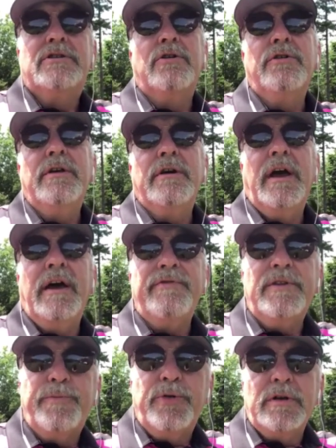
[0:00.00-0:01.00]
So you
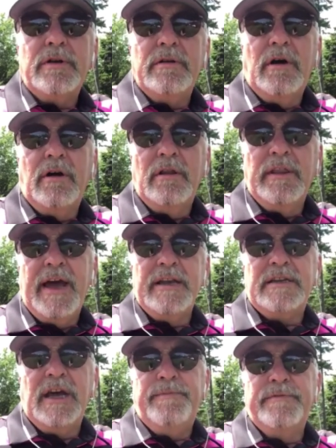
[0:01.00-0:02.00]
have to put all
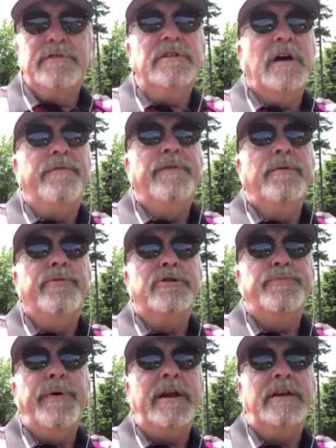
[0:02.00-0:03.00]
that type of stuff in
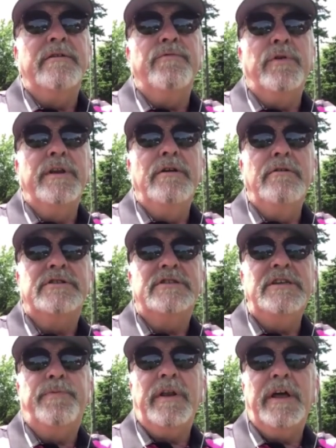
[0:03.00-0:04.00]
perspective when you
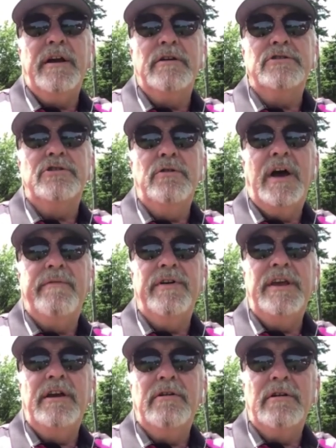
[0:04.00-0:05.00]
see players who
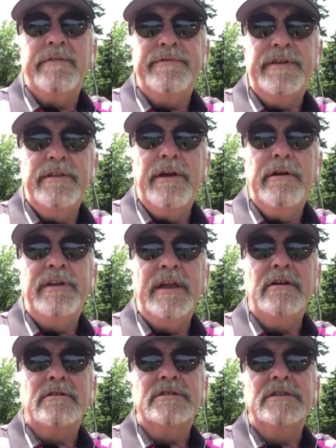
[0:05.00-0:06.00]
have a year left in their
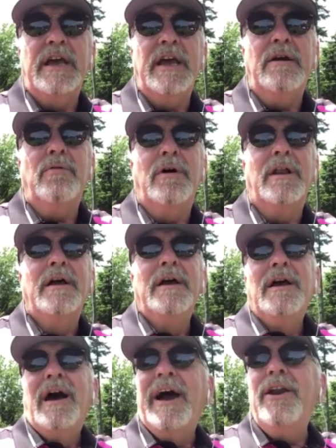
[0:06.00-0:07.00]
deal saying, well,
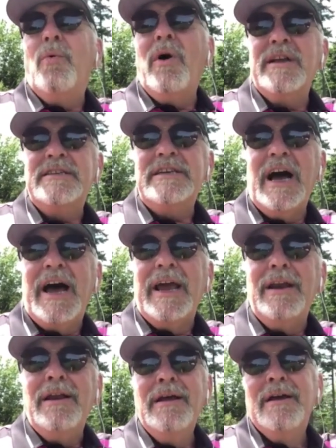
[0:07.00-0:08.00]
I don't want to
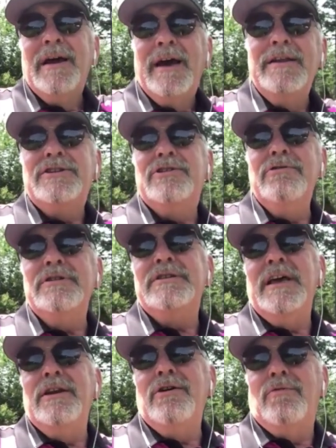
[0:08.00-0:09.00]
sign. And as soon
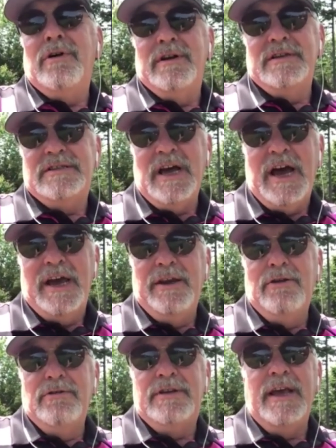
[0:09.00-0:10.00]
as they don't want to
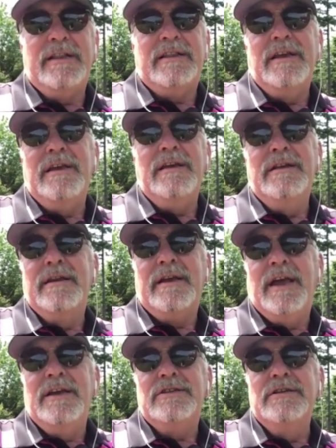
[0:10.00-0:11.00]
sign, you take the
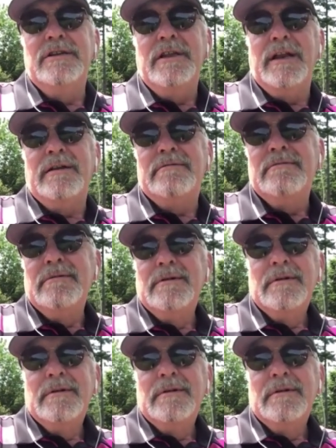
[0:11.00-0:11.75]
indication that